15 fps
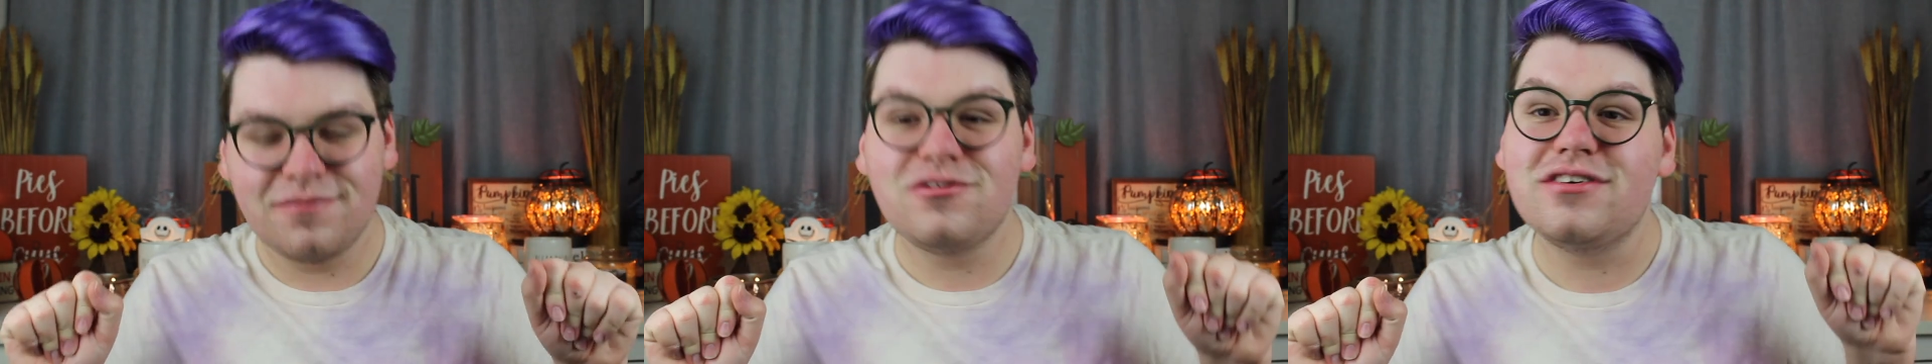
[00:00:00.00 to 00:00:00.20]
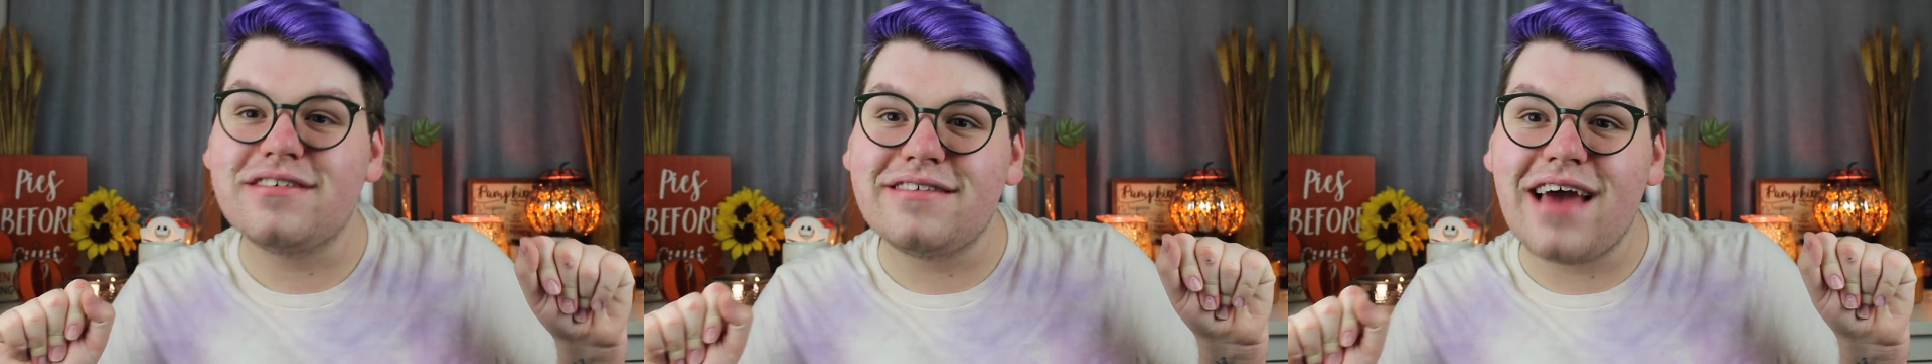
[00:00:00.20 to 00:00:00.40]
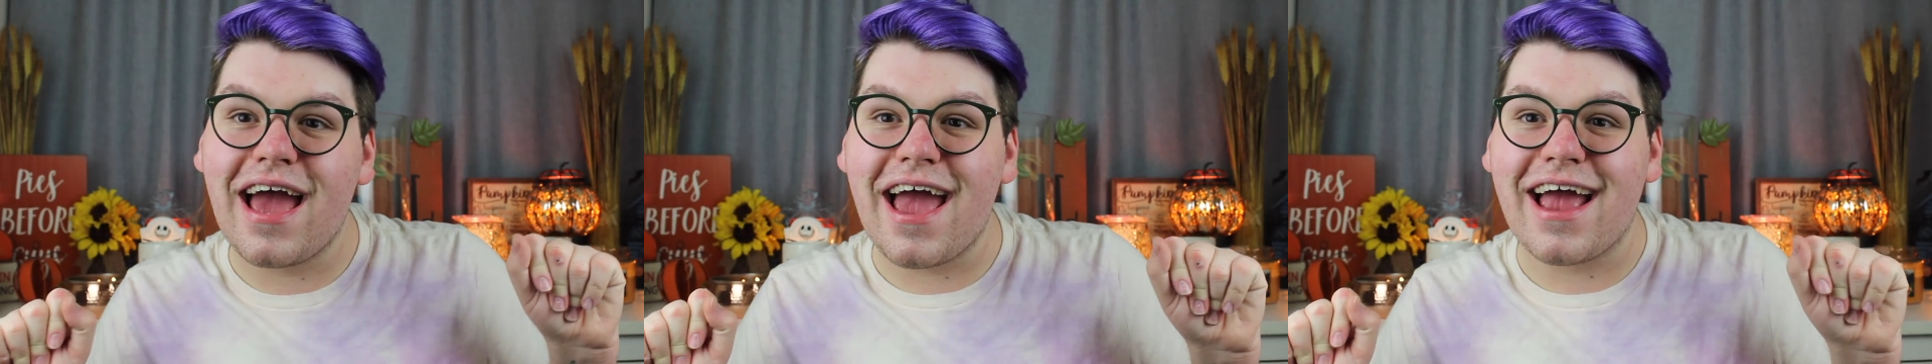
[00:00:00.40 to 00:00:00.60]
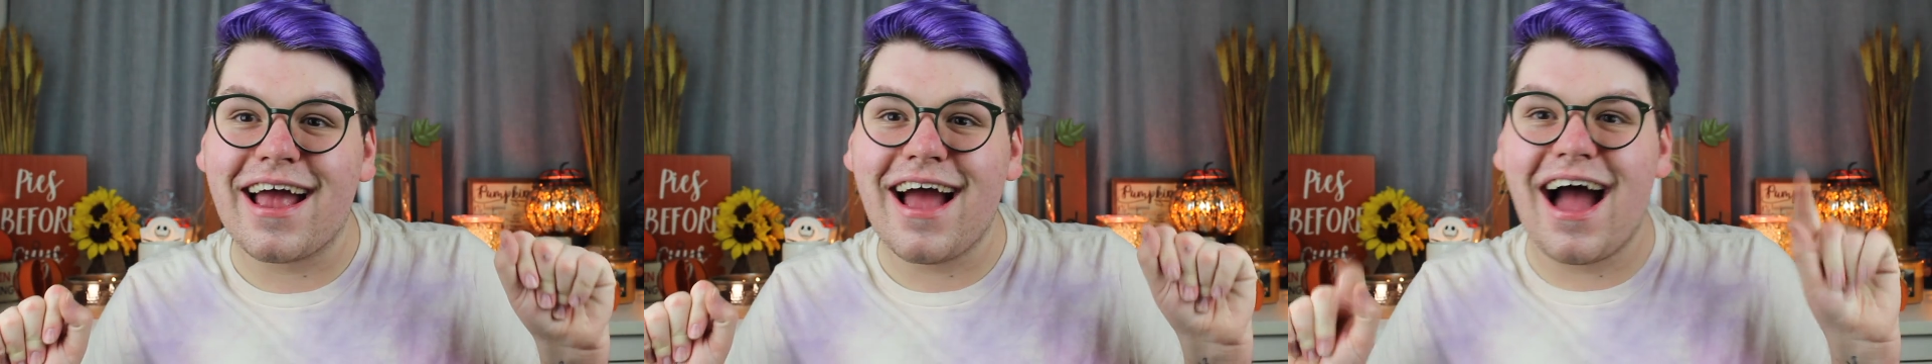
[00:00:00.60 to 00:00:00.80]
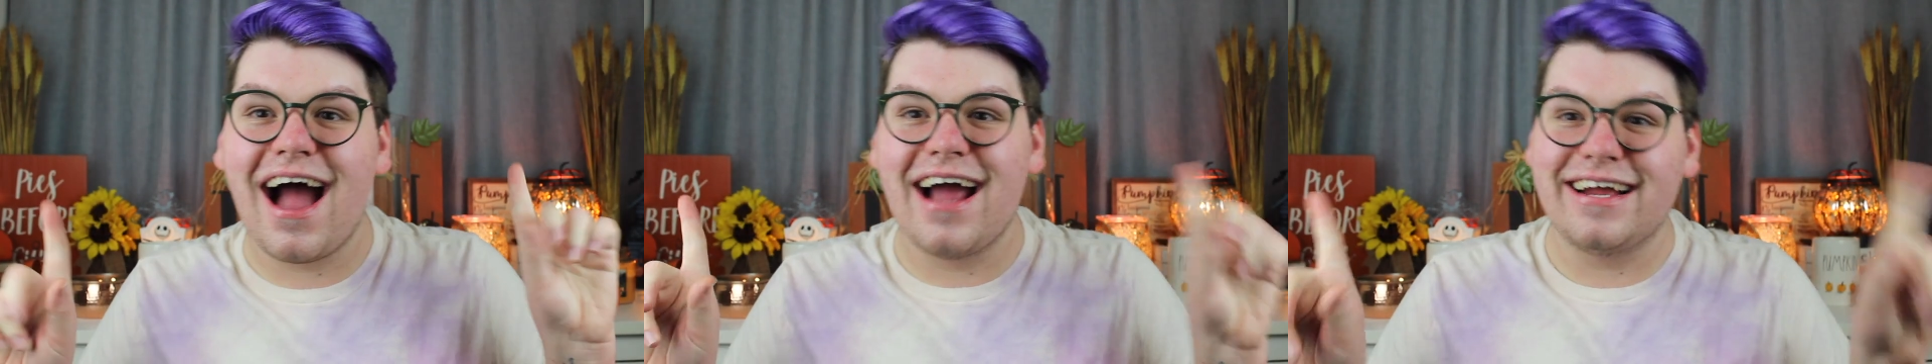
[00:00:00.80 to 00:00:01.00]
Just saying,
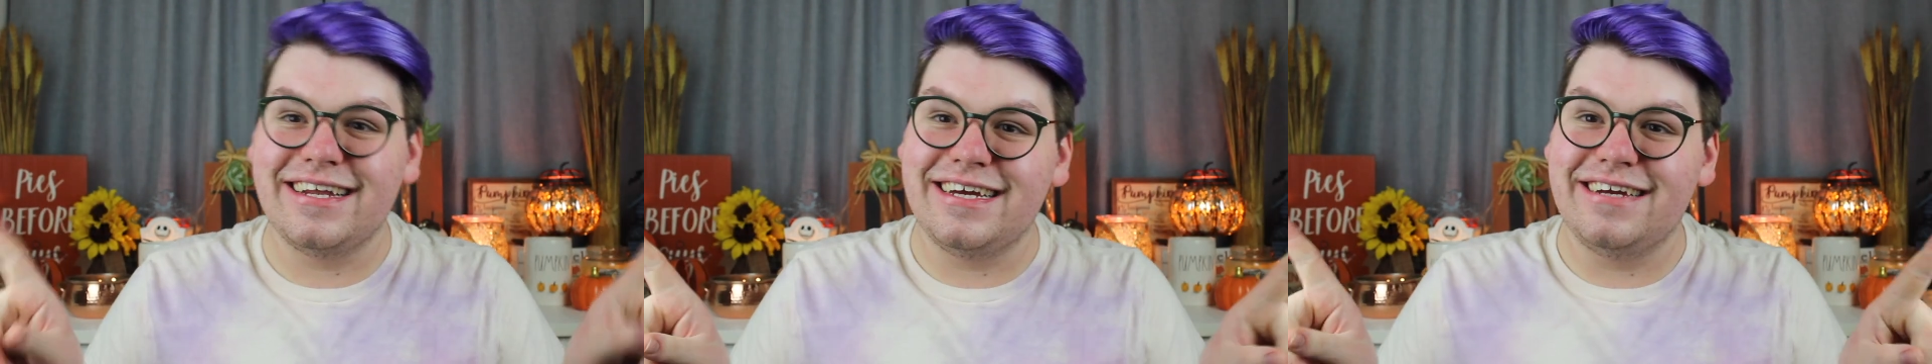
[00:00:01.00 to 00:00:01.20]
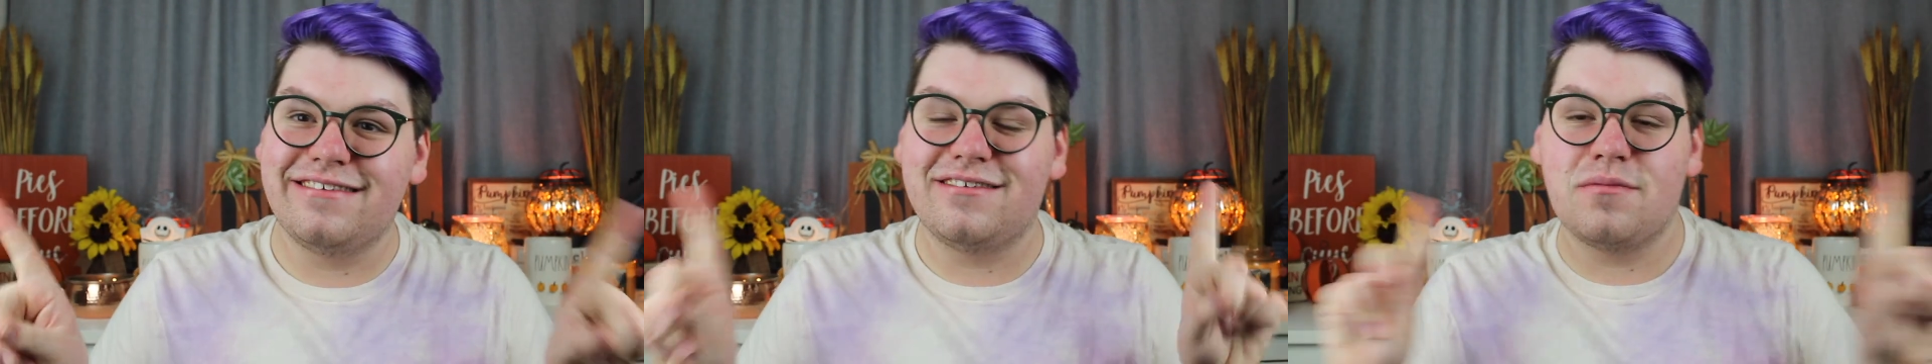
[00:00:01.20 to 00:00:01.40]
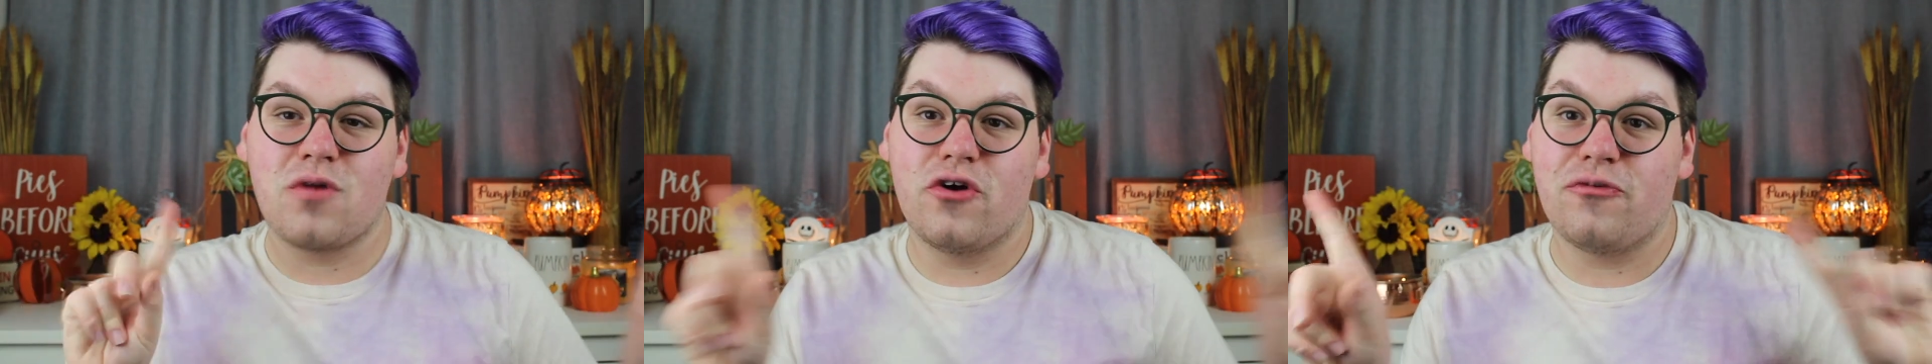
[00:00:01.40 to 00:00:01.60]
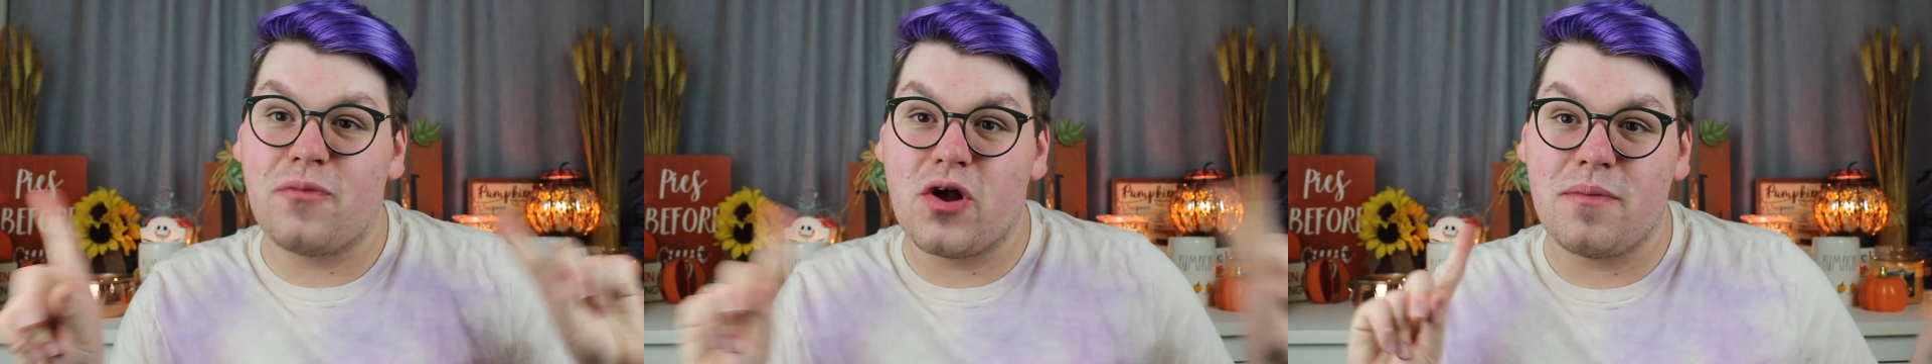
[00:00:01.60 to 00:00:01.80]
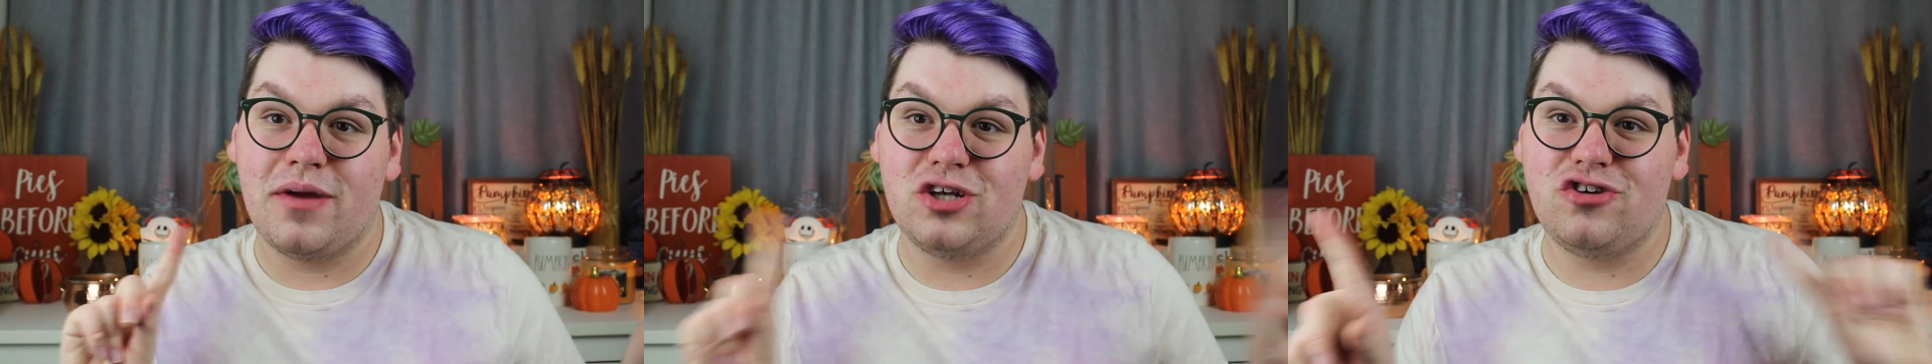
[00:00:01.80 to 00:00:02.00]
I need some
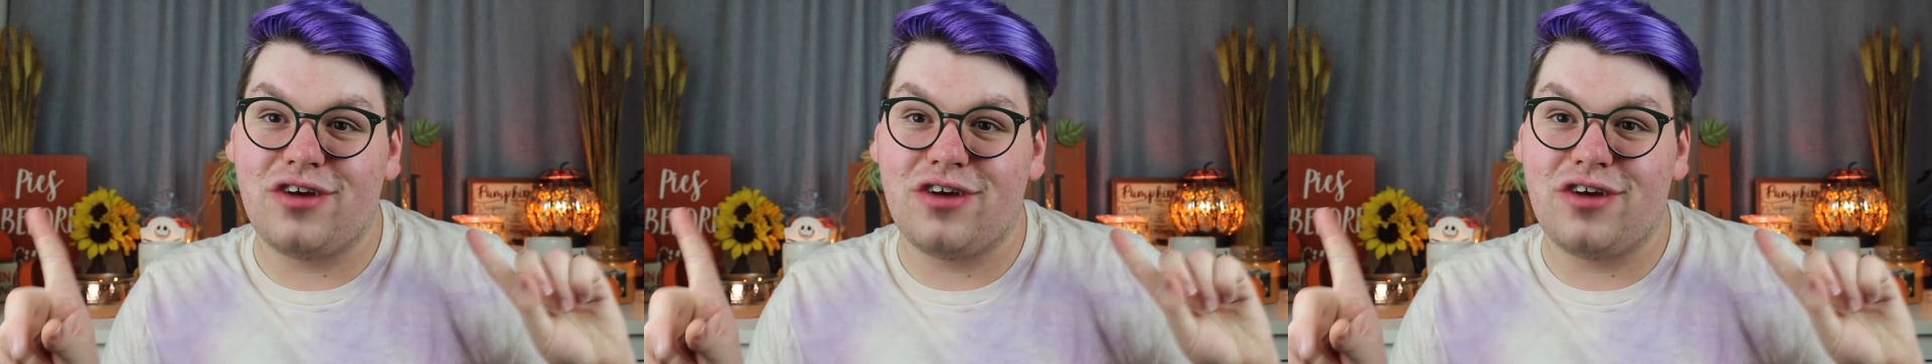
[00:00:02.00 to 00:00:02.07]
rosemary mint